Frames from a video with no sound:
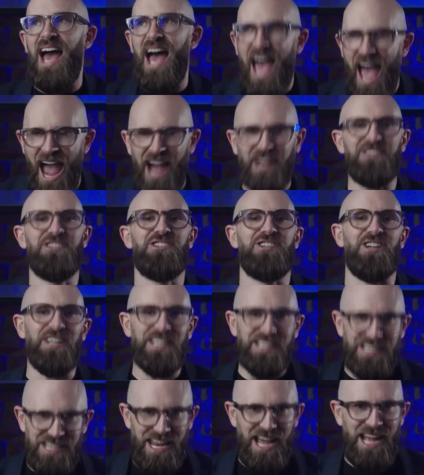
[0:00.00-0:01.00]

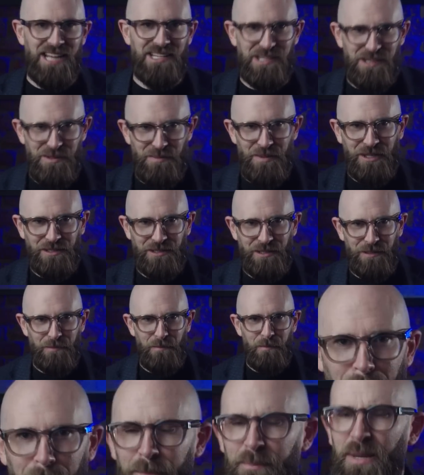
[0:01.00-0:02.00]
actually landed among
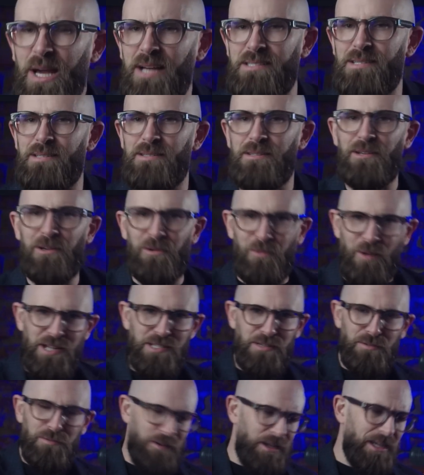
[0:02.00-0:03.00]
them. But where
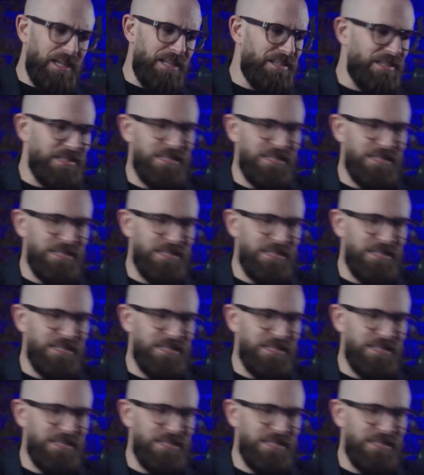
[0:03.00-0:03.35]
to find